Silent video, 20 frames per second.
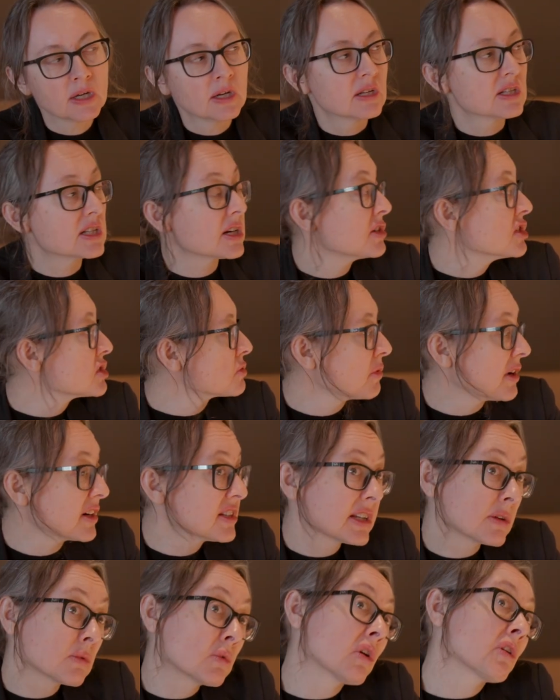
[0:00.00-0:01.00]
There is wines
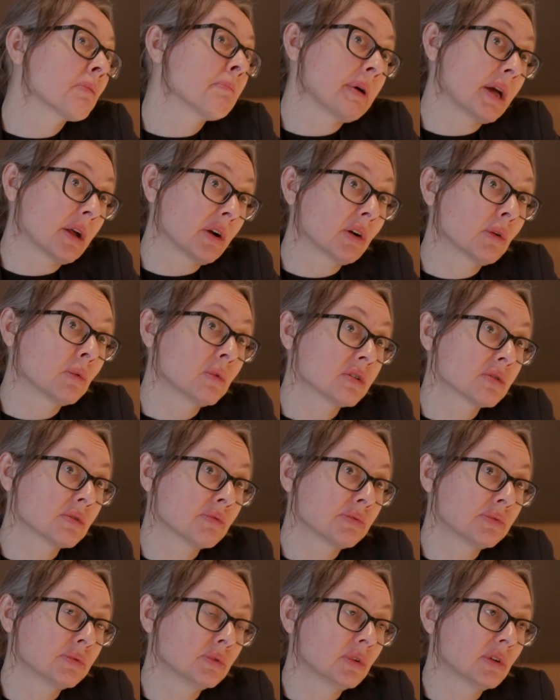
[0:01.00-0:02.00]
that work better with the
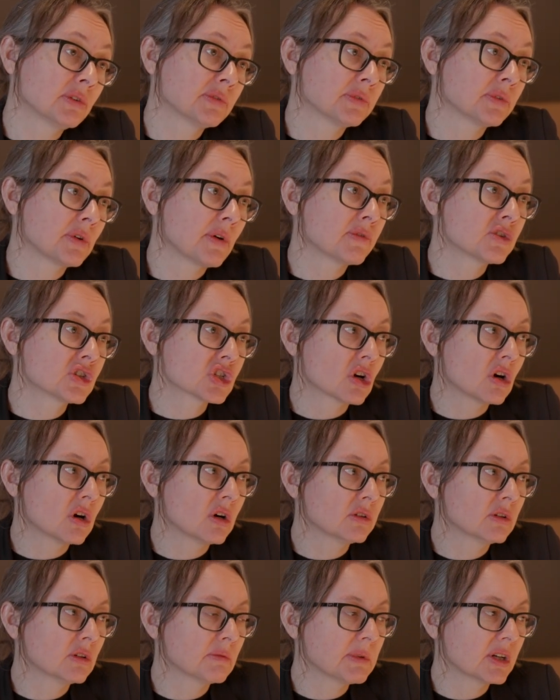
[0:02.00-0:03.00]
food of John,